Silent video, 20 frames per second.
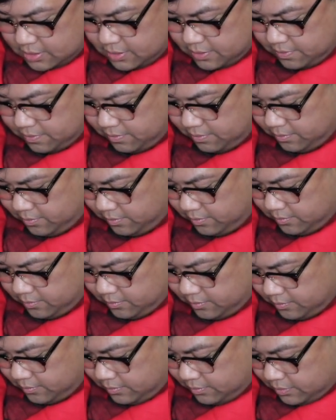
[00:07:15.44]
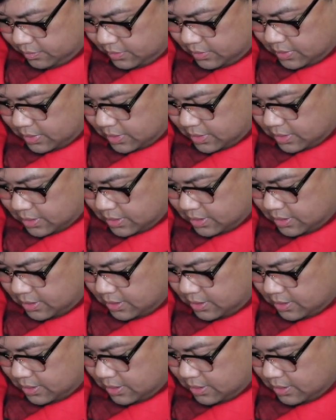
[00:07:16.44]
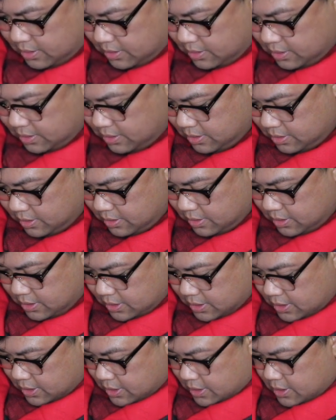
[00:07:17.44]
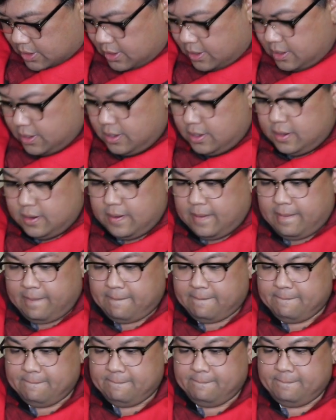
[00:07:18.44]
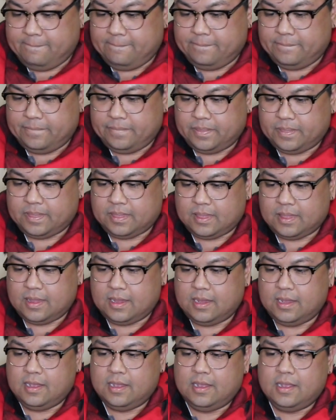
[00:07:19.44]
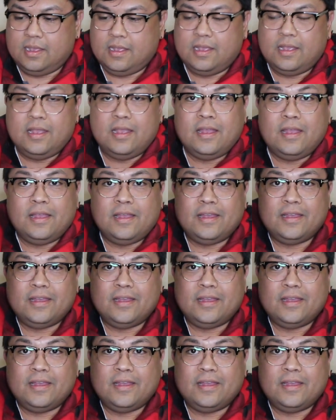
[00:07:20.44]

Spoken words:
Nothing is said.